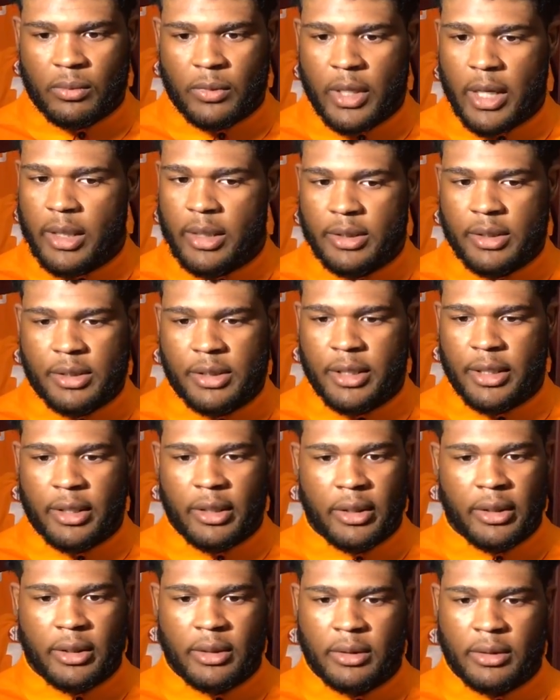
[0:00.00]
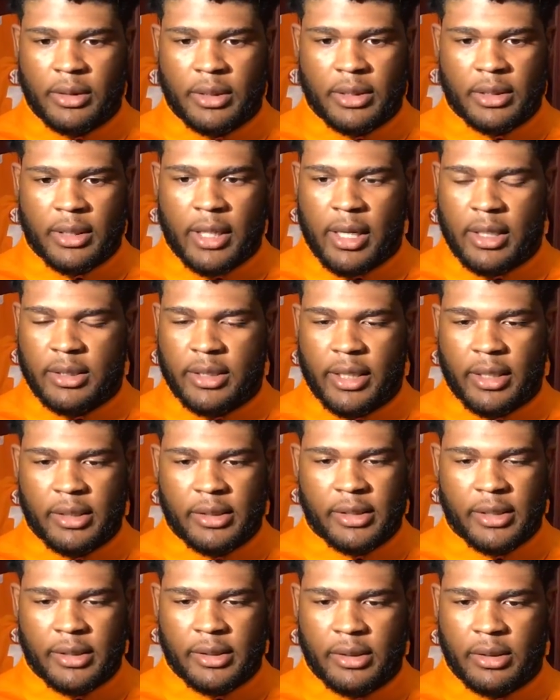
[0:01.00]
Not necessarily. Just got to stay
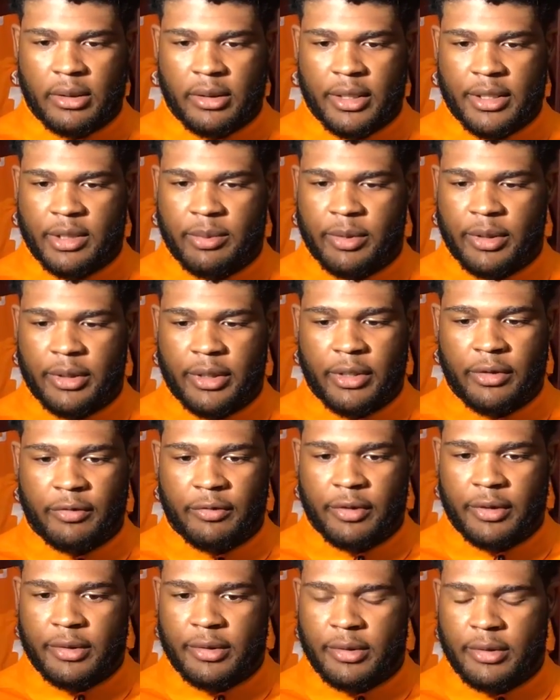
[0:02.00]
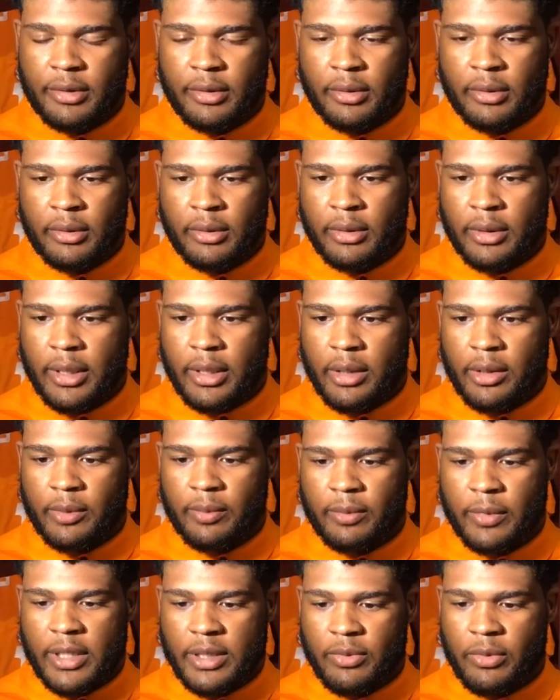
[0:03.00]
consistent, disciplined defense.
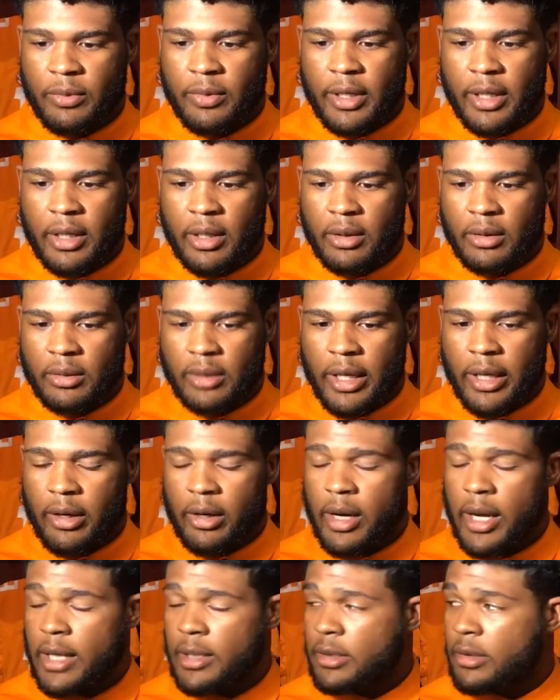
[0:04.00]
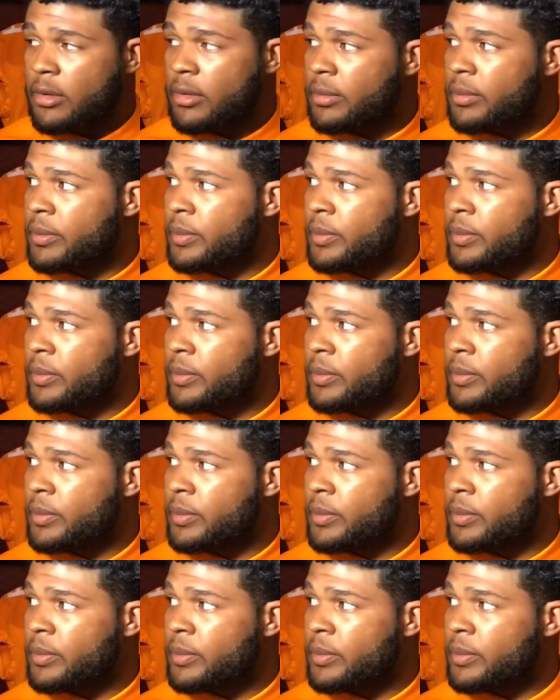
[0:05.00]
That's what we got to hang our hats on.